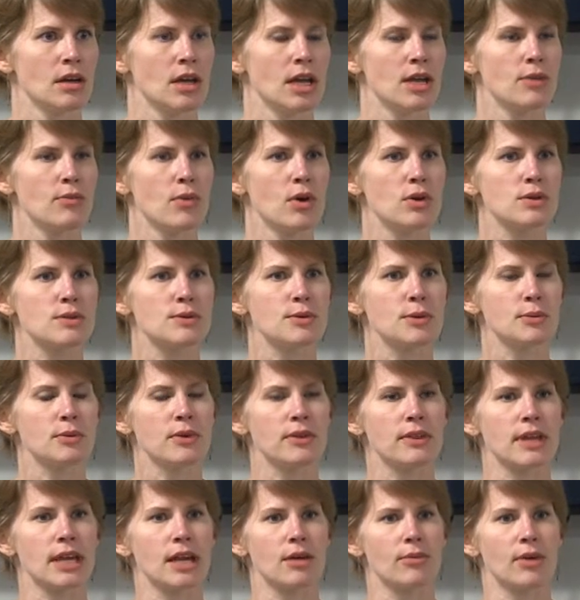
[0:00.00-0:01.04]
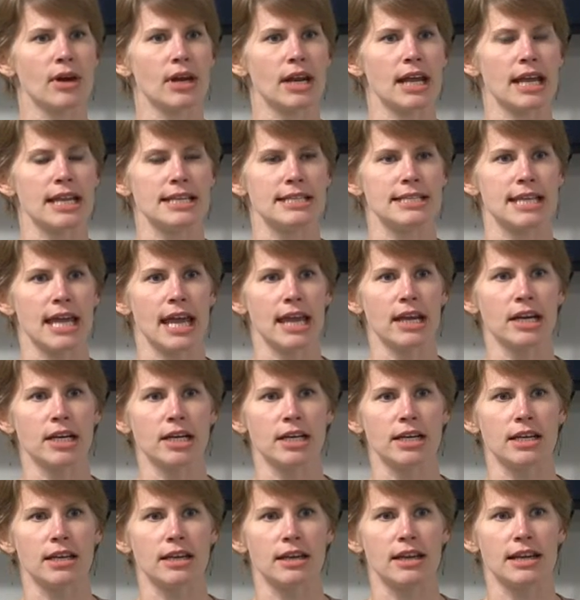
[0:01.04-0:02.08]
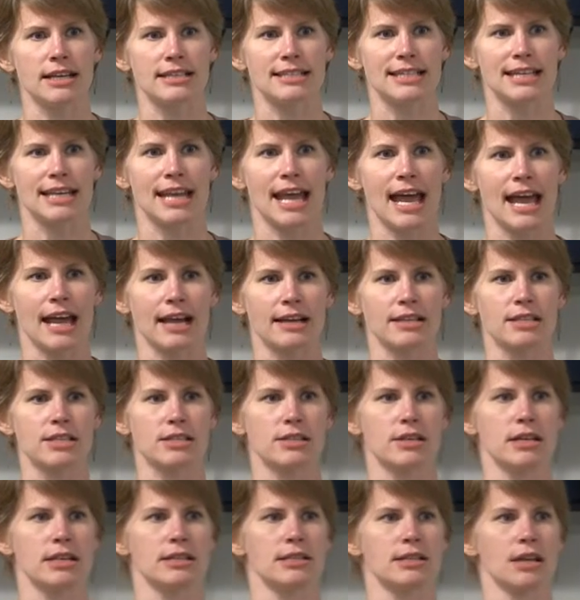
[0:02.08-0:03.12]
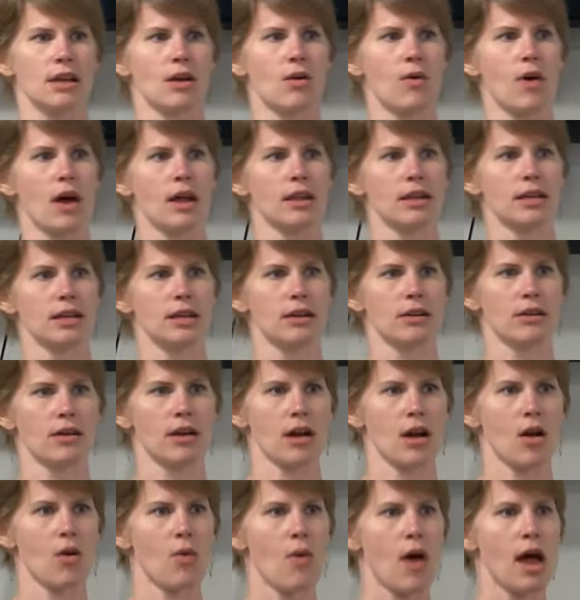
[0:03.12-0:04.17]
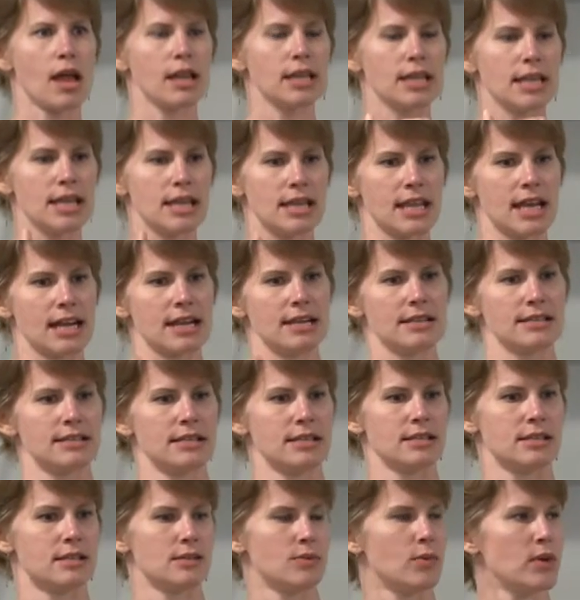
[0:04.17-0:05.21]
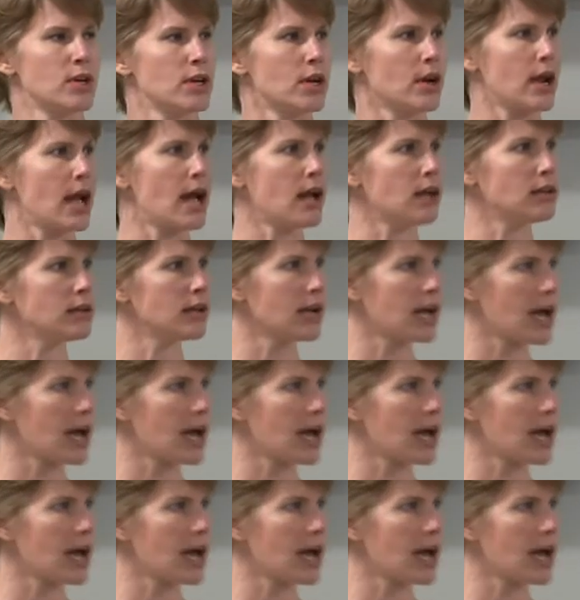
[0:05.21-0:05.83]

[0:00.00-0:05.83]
And most people think about integrity as an extrinsic quality, or a quality that exists when you're held